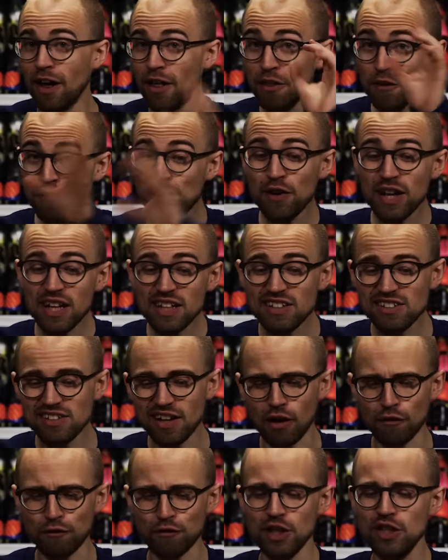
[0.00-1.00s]
The fit
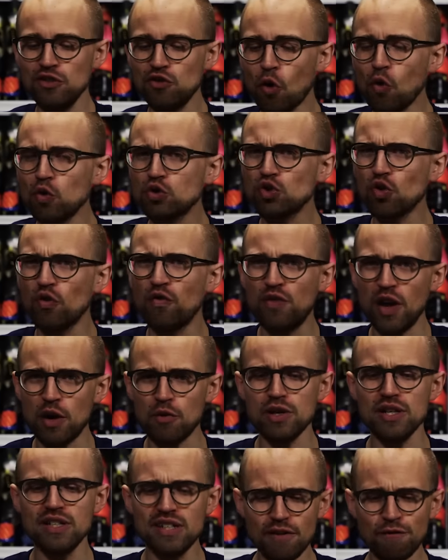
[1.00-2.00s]
itself is also
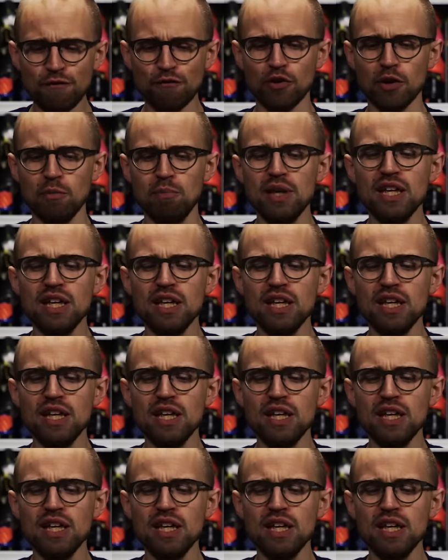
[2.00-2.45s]
very different